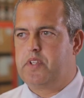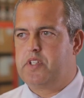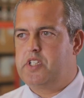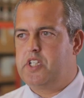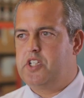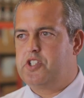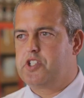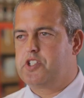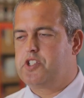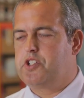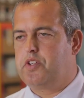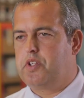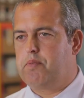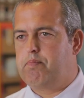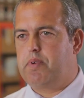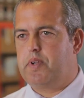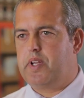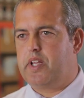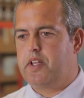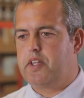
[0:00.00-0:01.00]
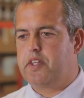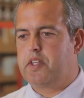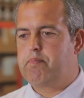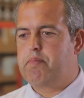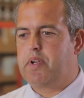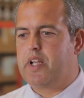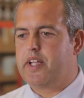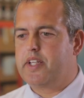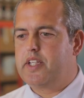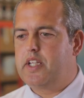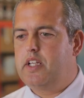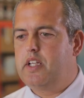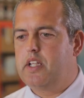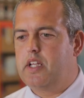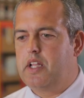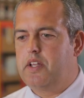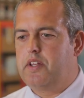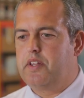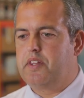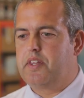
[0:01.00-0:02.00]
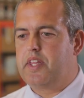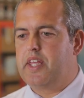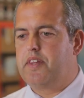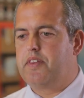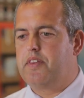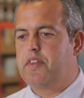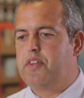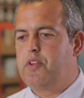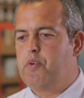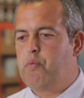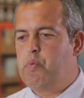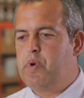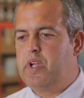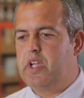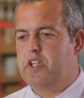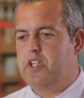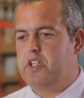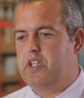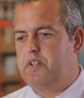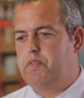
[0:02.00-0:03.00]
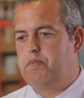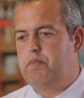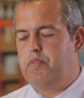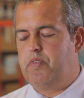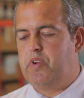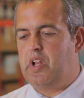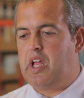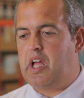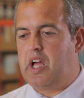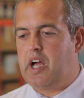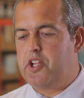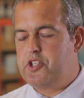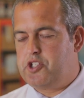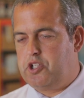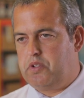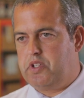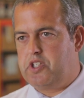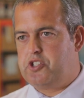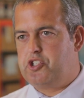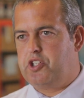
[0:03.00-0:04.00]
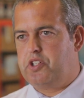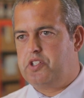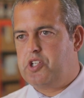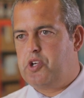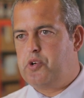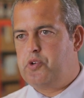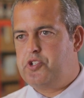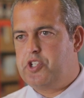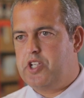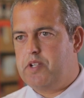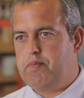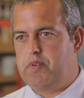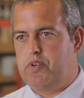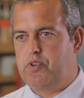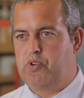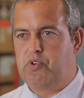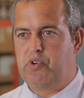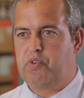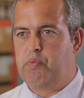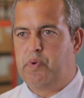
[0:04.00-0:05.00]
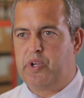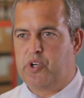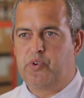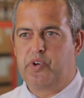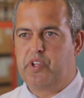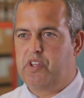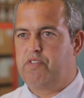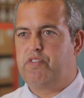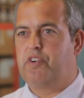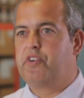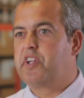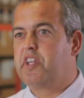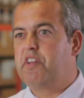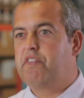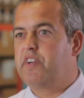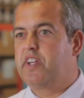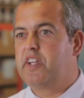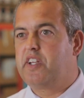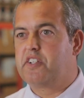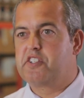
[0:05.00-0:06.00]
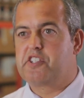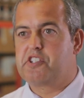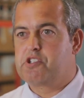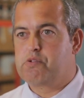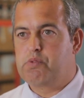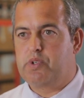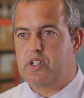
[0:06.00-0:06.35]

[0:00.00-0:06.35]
The teachers do the planning, and then I do the do gym, or we call it the funky fingers as